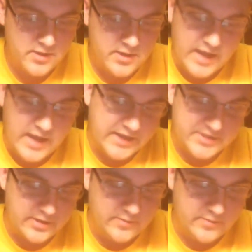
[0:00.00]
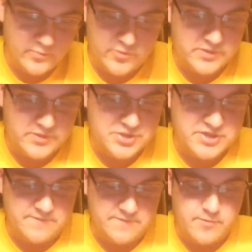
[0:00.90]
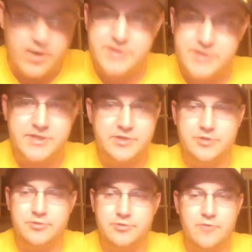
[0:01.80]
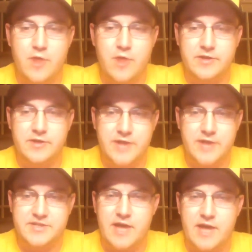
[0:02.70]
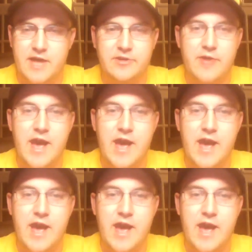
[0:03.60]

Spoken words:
I guess they're really just different prices, so it's really what kind of salary you have.